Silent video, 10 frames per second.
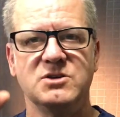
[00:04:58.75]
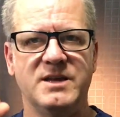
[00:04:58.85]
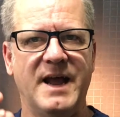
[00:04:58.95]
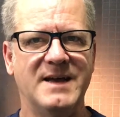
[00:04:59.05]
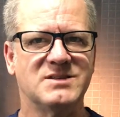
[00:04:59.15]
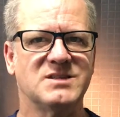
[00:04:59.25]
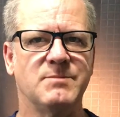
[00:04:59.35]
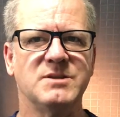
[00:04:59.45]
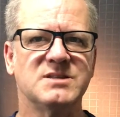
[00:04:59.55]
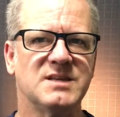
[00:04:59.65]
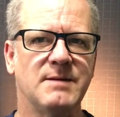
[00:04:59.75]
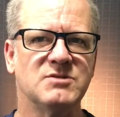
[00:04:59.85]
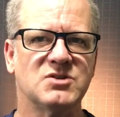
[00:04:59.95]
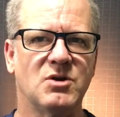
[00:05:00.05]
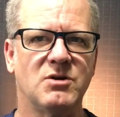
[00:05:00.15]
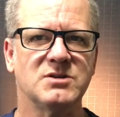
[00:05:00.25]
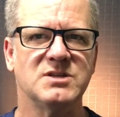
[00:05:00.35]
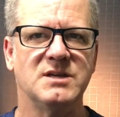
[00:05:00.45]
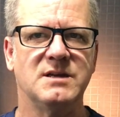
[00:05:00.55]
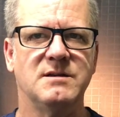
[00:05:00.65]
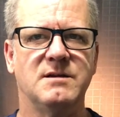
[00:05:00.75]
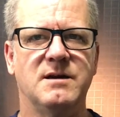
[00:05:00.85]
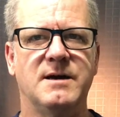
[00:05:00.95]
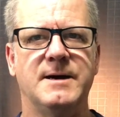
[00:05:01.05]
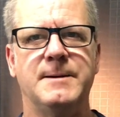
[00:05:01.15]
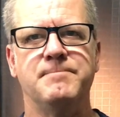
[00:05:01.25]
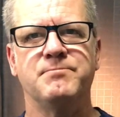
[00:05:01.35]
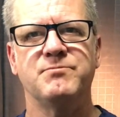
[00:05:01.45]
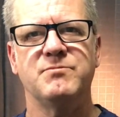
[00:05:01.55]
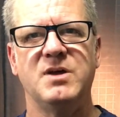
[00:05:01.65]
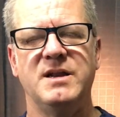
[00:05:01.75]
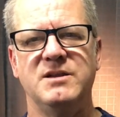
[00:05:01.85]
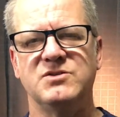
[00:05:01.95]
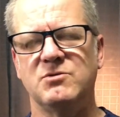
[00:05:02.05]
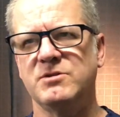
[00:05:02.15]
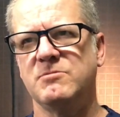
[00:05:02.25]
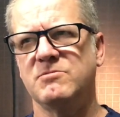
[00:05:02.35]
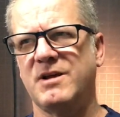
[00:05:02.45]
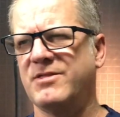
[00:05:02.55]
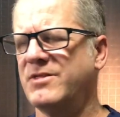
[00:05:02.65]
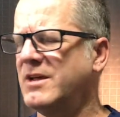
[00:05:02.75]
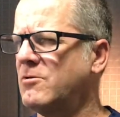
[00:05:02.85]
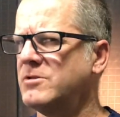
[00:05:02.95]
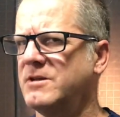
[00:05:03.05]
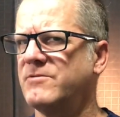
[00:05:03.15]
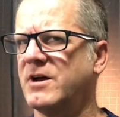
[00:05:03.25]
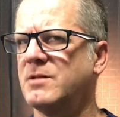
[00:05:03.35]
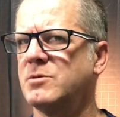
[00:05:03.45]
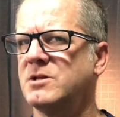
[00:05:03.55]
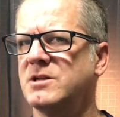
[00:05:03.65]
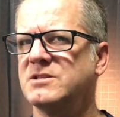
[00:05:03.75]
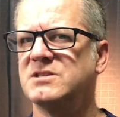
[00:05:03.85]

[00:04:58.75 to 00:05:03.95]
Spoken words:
It has some of the same songs in it, and it's only, I think, only available on